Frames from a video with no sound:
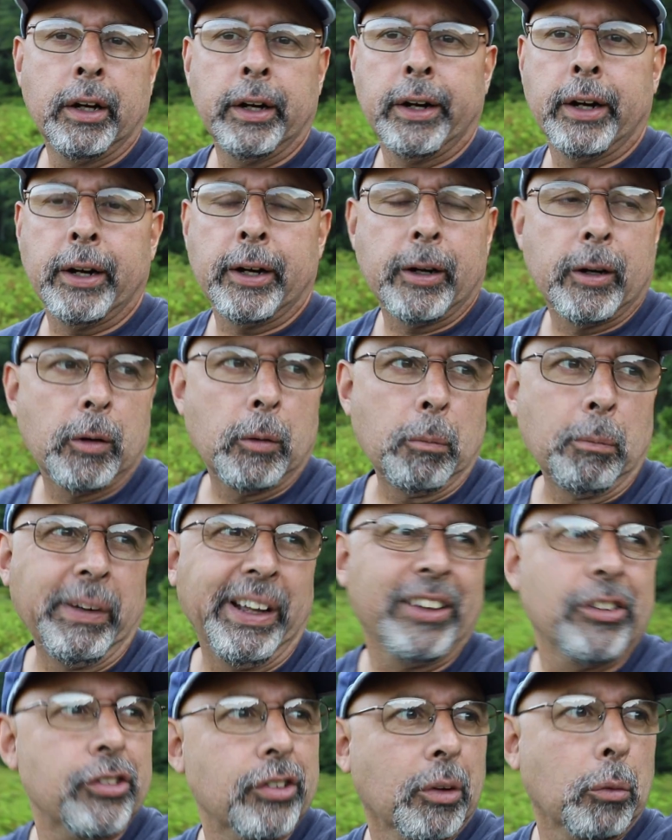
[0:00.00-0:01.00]

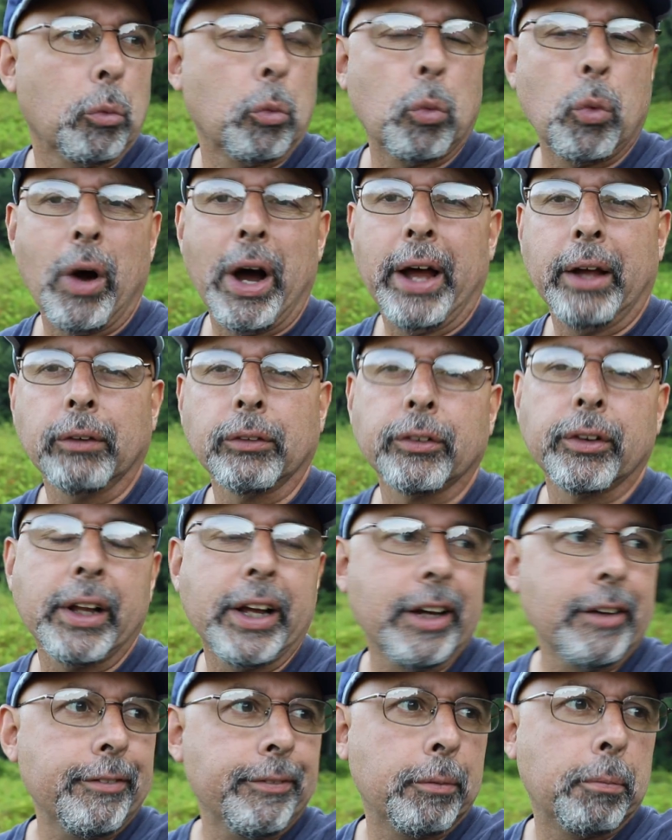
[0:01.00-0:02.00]
and some
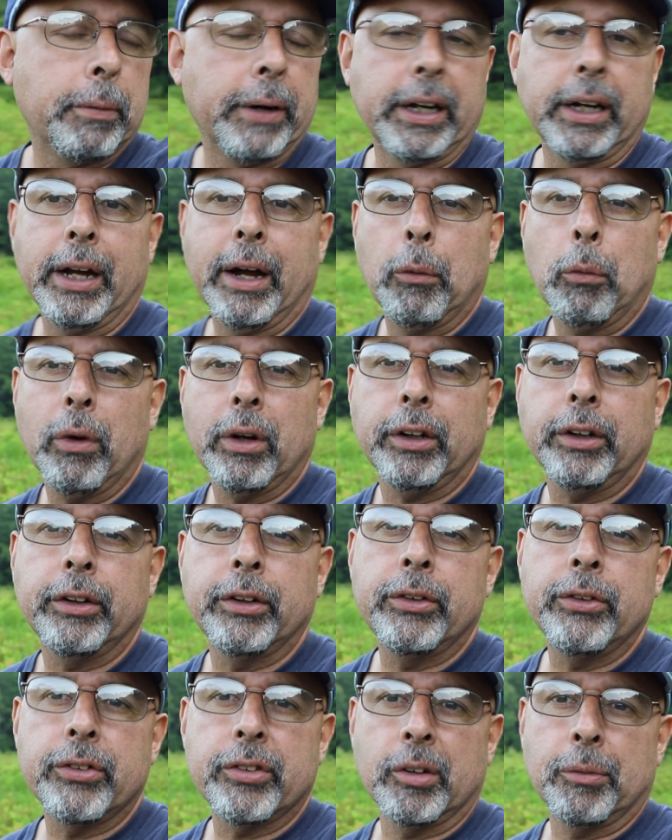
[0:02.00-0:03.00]
wildlife, but I wanted to
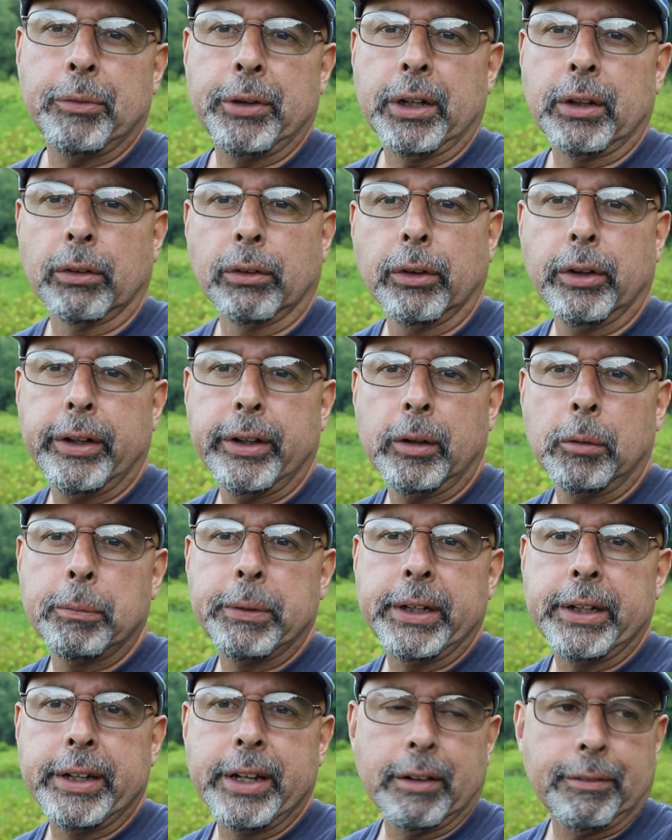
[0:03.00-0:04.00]
do something a little
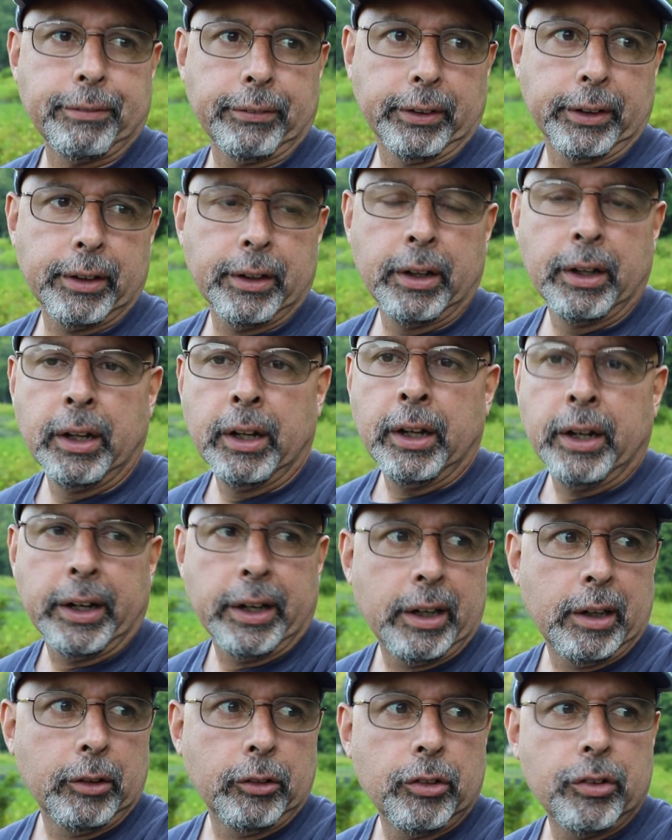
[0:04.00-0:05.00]
bit different,
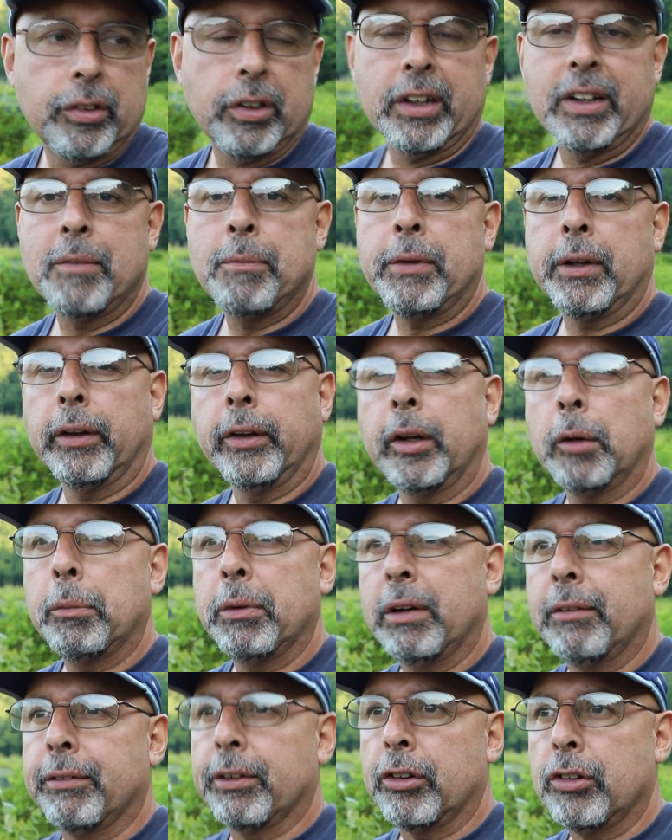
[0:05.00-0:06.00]
just to give me a little
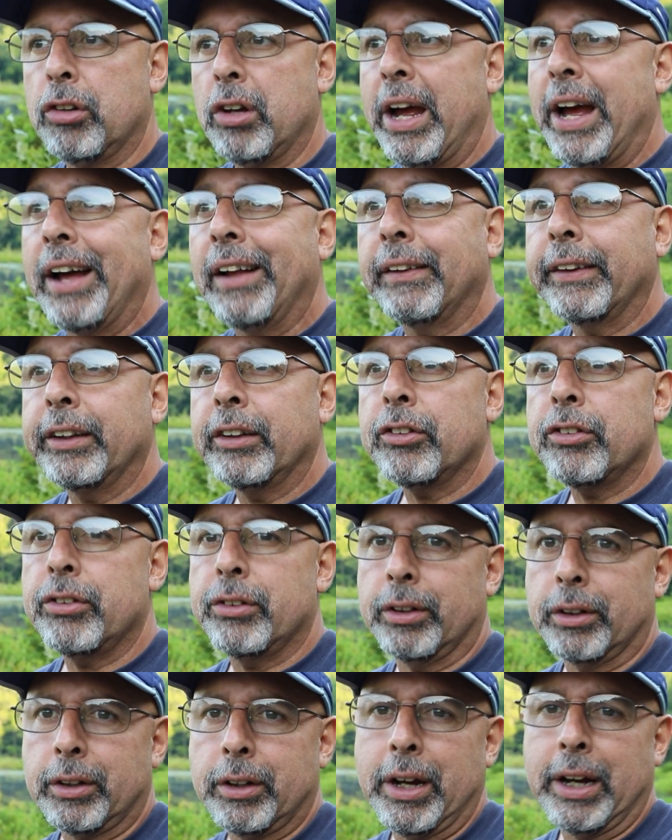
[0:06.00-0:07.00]
bit of a challenge,
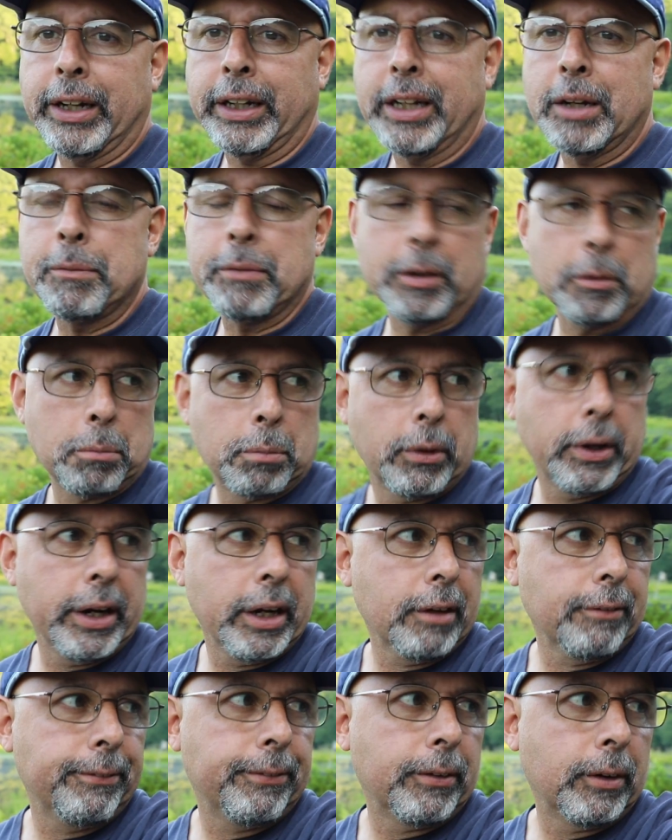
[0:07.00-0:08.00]
to kind of give me a
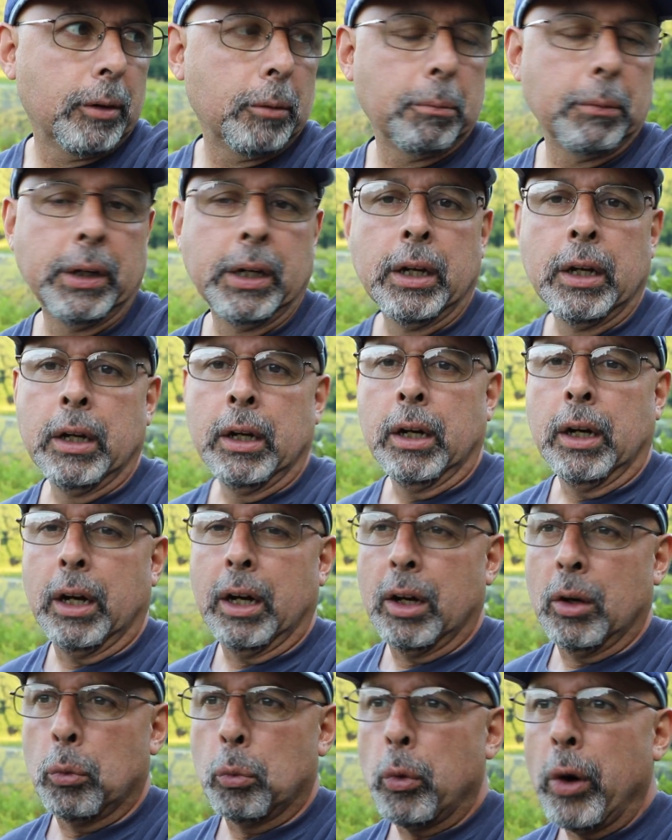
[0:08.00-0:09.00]
break from
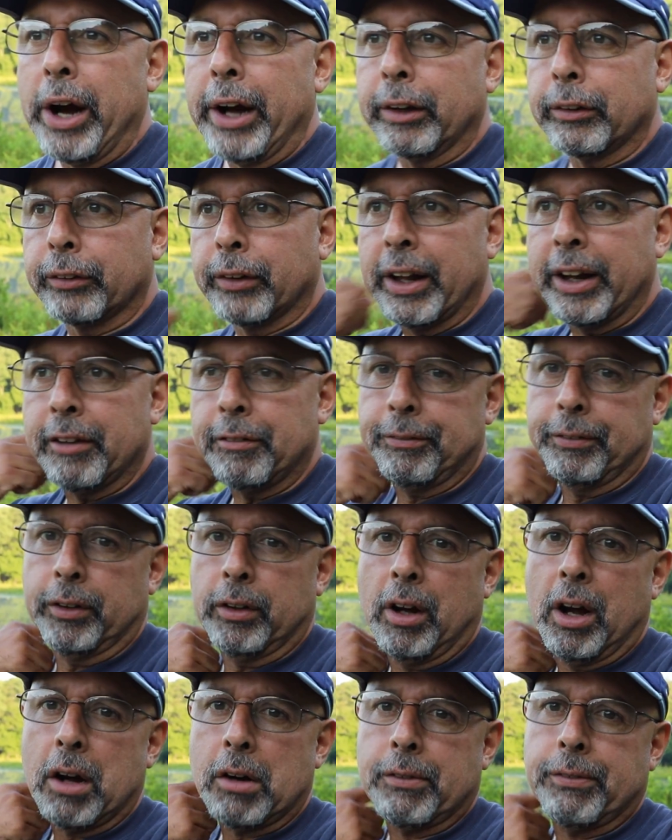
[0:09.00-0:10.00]
wildlife
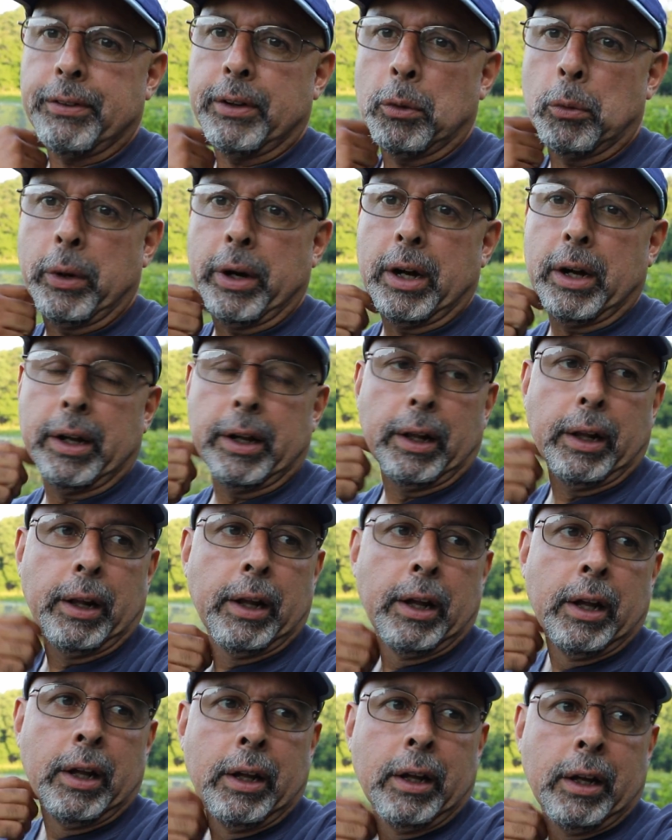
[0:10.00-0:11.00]
photography
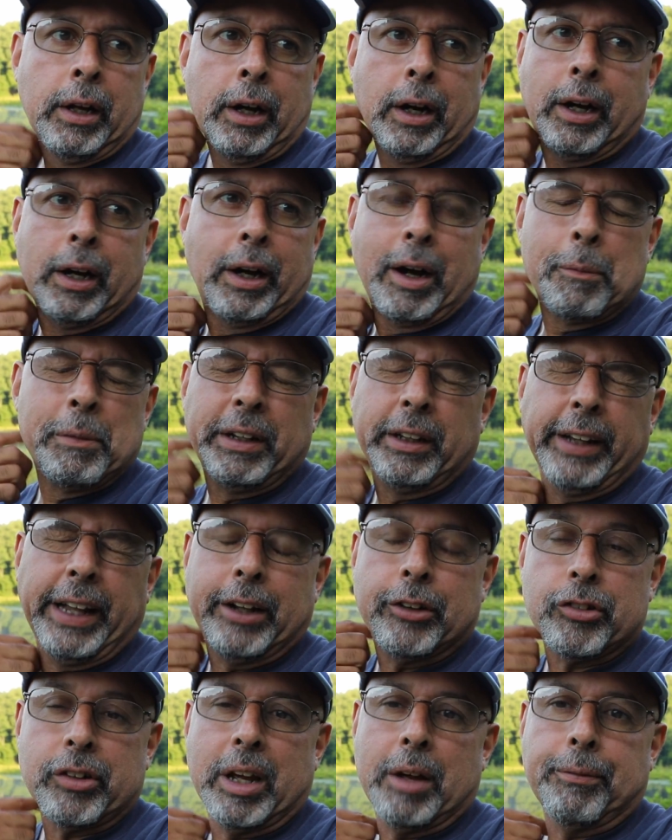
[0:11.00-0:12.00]

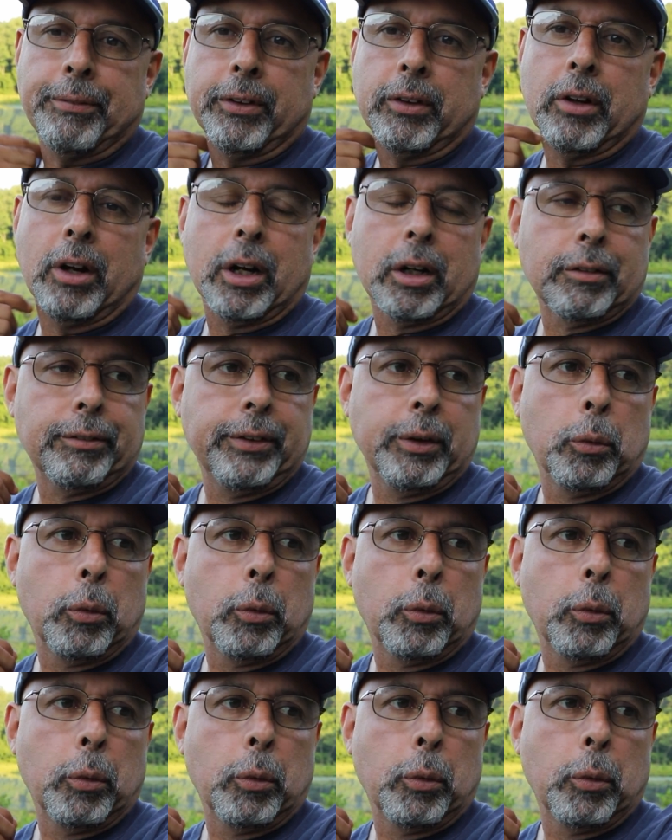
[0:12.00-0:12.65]
landscape photography.